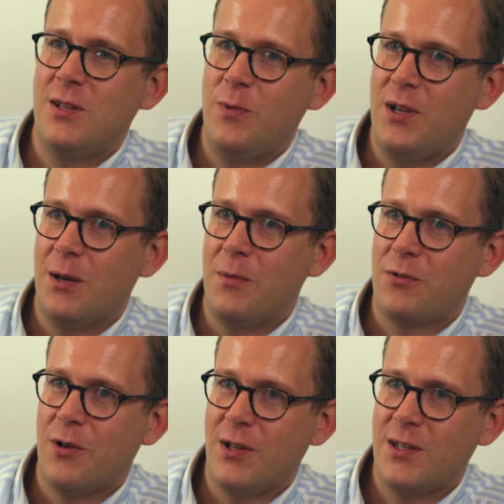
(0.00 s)
that we come
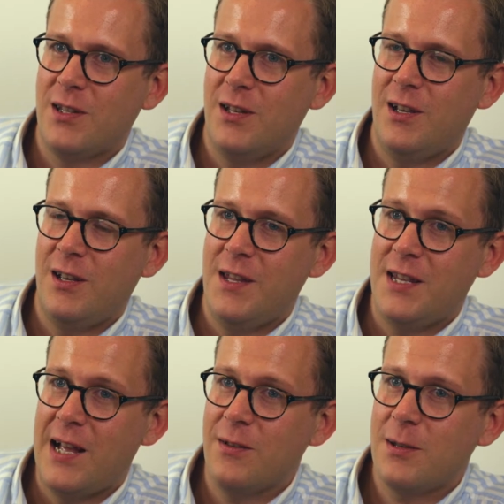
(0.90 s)
across, the
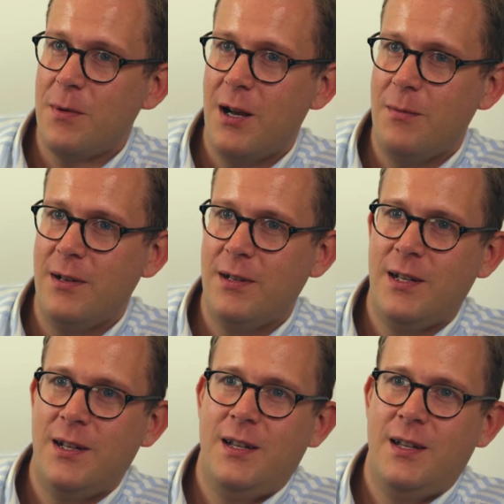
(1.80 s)
accounts department.